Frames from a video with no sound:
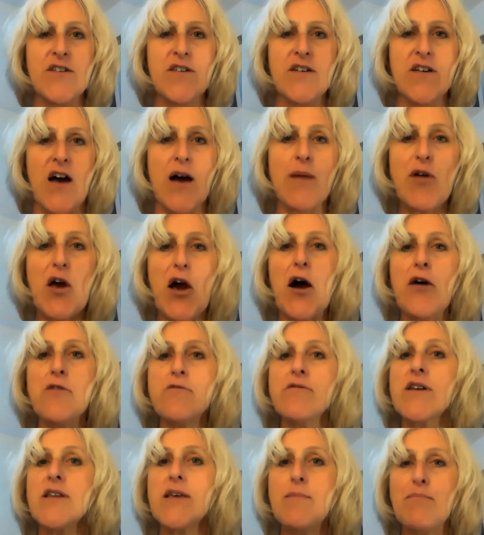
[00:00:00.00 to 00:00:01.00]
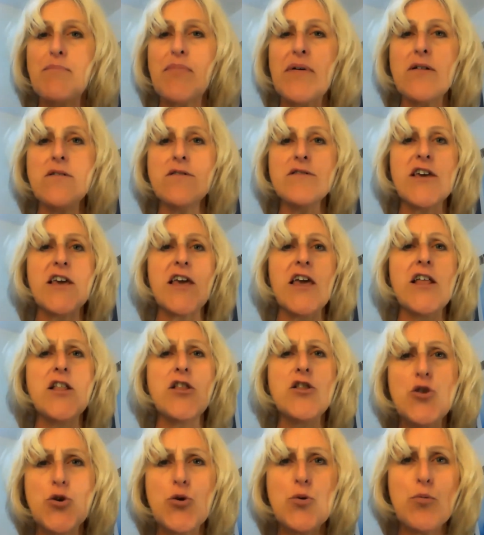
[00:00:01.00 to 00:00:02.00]
I'm currently building a
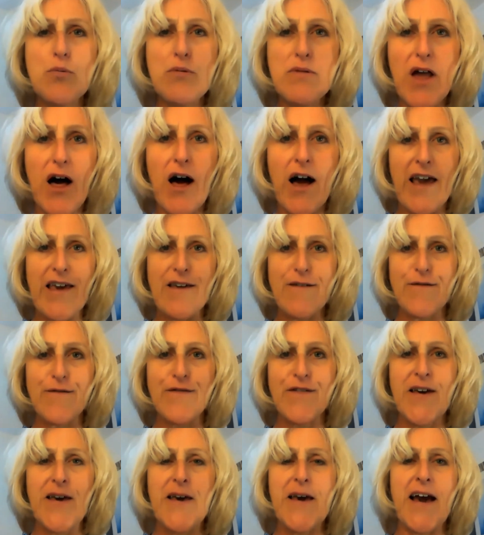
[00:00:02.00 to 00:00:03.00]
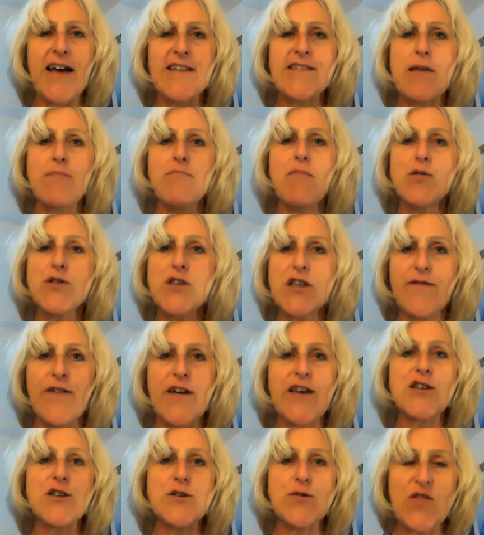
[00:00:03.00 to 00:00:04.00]
new life as a
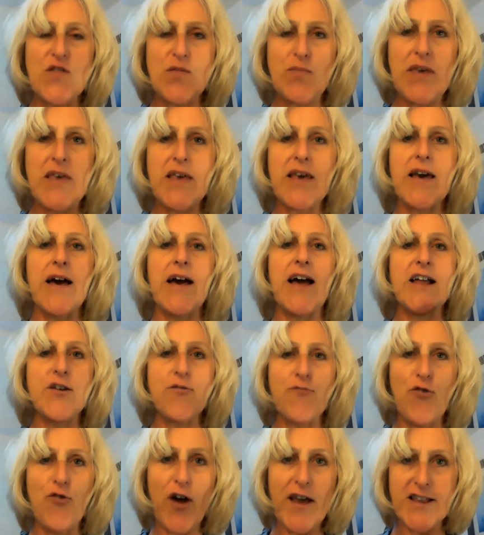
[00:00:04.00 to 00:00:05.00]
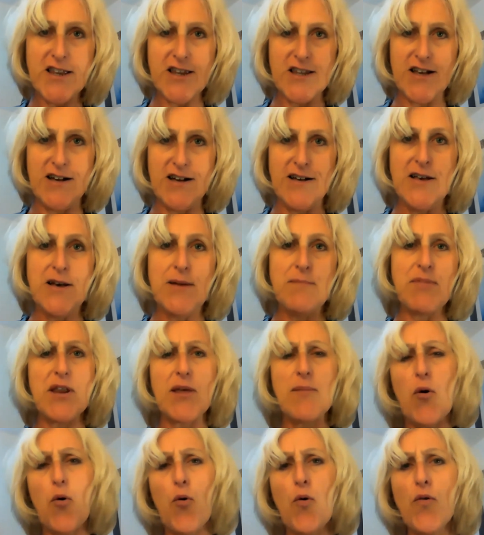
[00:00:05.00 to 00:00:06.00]
motivational speaker and writer, but
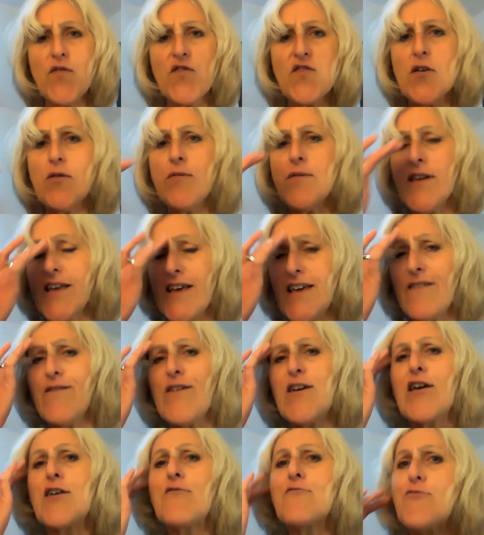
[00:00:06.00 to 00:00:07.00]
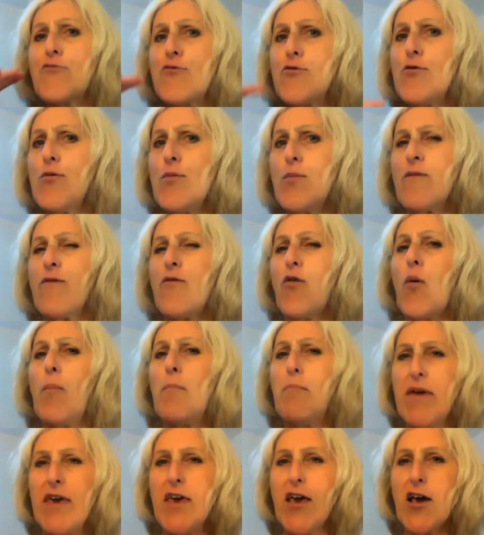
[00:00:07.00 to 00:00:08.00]
I'm also leaving room for
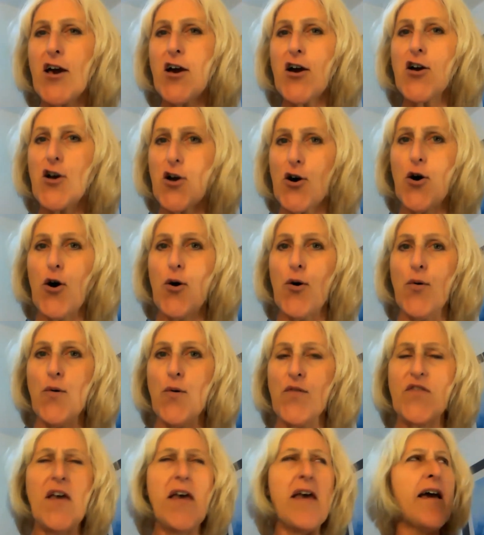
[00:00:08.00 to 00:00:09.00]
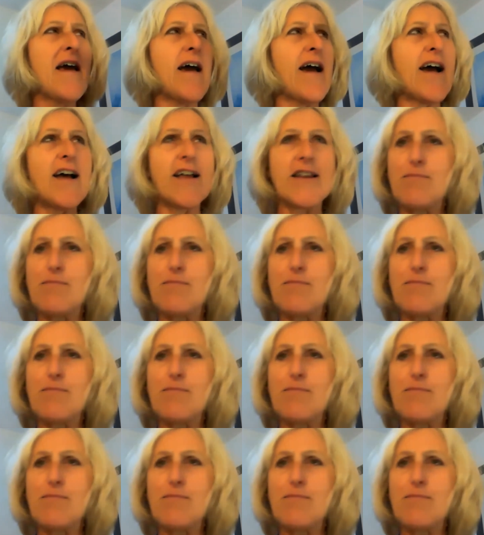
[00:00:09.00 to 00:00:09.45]
bigger goals and